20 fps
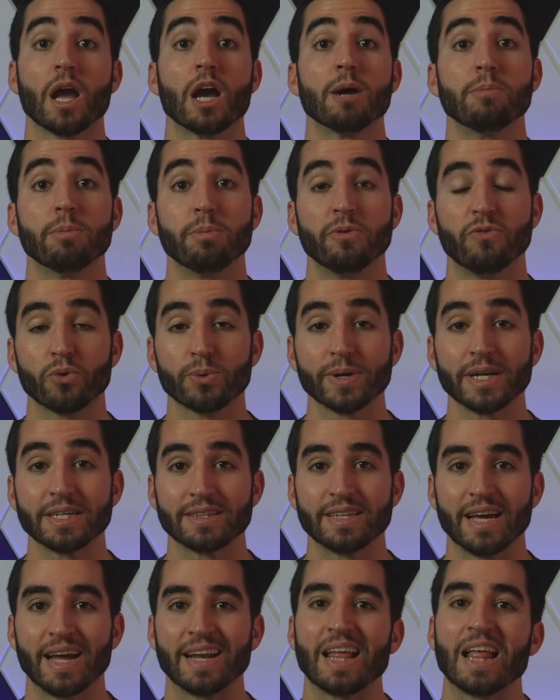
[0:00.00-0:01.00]
But before we get to
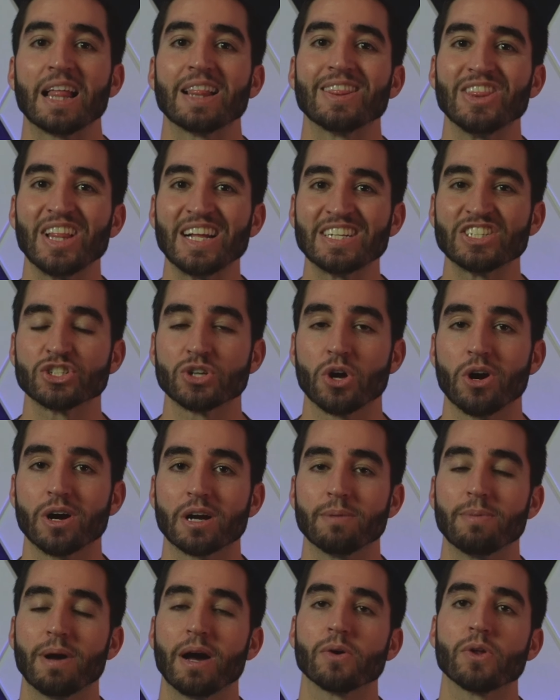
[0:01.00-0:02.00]
that, let's talk
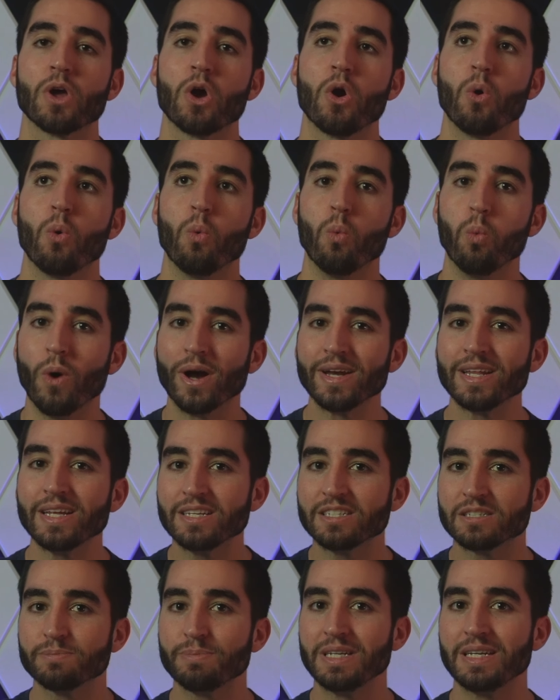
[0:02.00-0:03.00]
about what
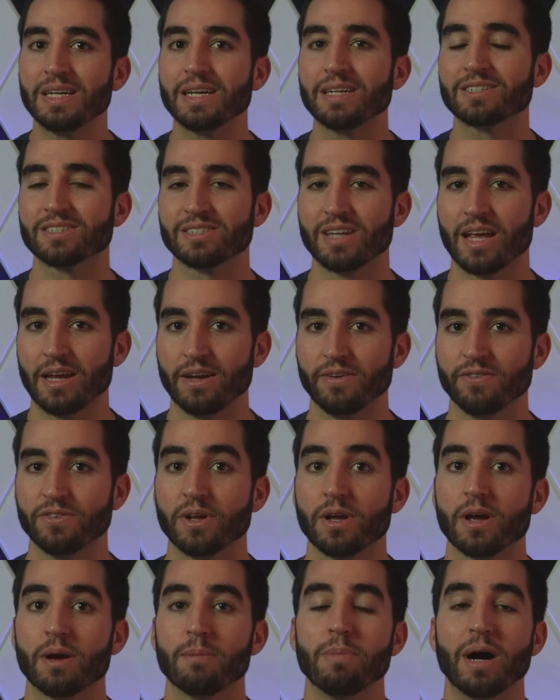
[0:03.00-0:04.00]
is being saved
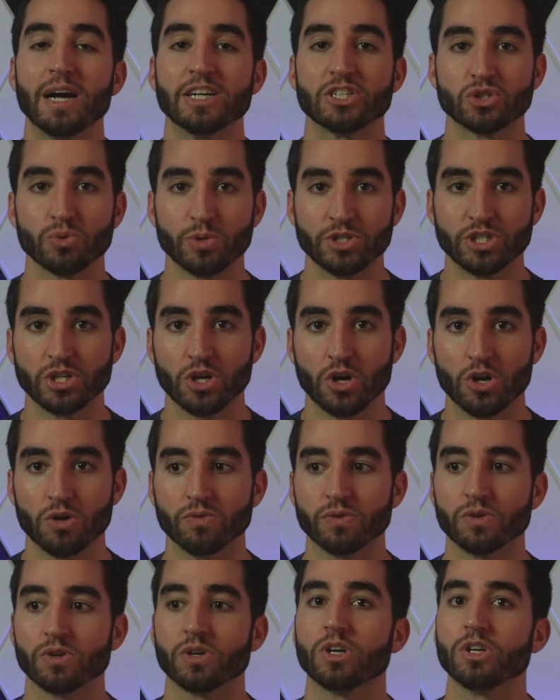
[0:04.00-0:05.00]
by switching
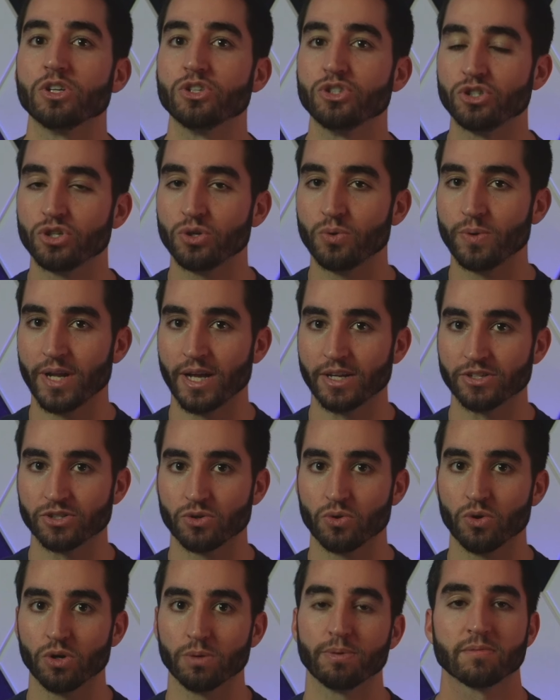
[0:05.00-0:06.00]
over to an S
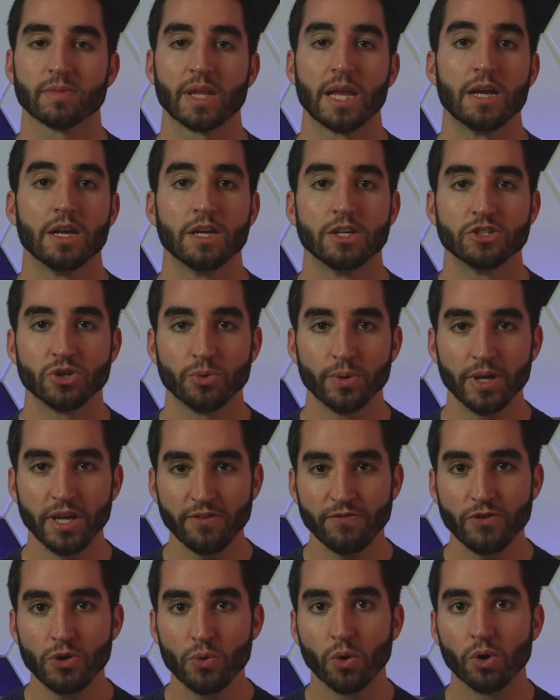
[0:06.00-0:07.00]
Corp. So
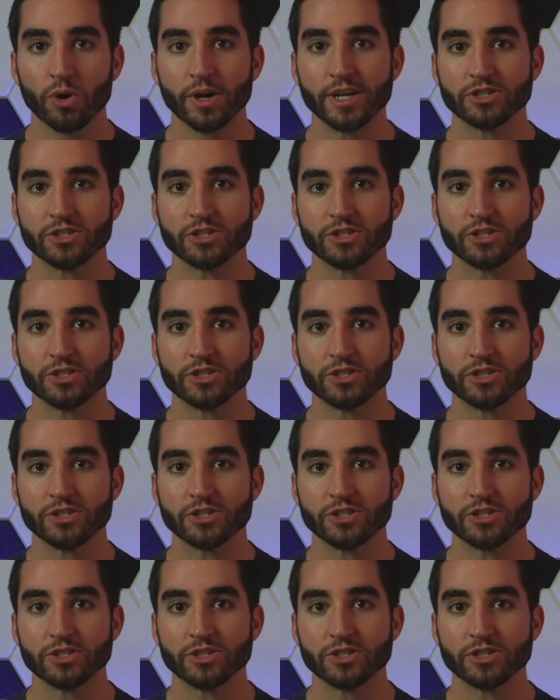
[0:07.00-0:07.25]
if you are a